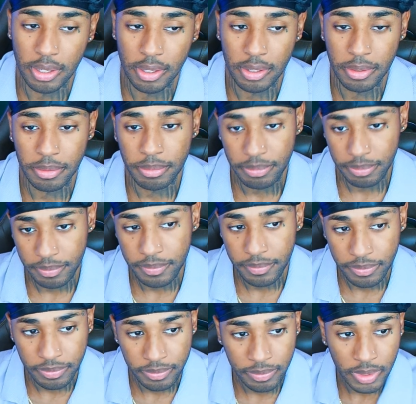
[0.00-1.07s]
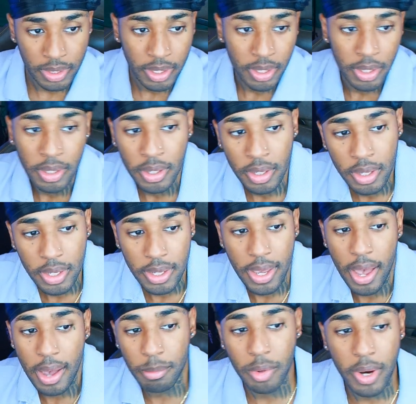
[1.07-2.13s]
Um,
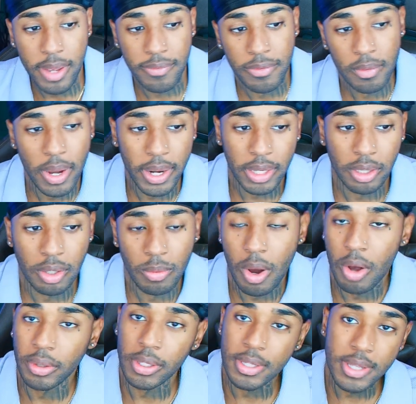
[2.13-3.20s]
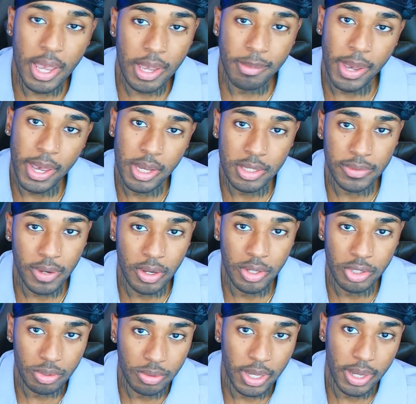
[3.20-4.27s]
yeah, I'm grateful I get to walk the same asphalt
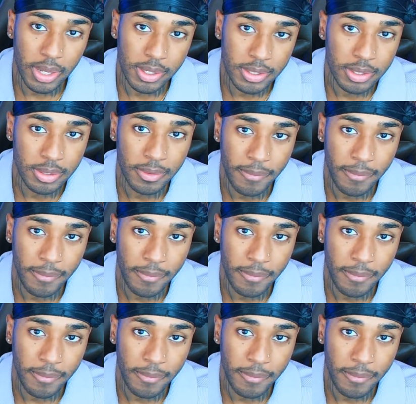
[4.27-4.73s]
as you guys.